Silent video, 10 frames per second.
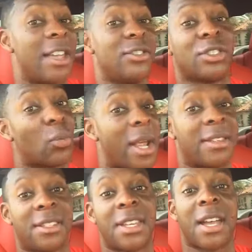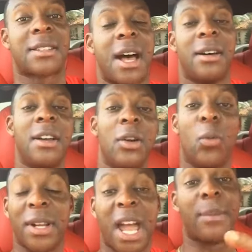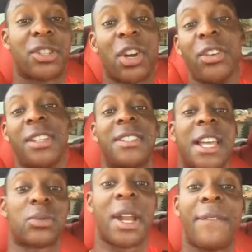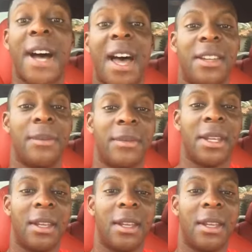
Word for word: I used to write these checks out. One day I'm gonna show you these checks when I find them.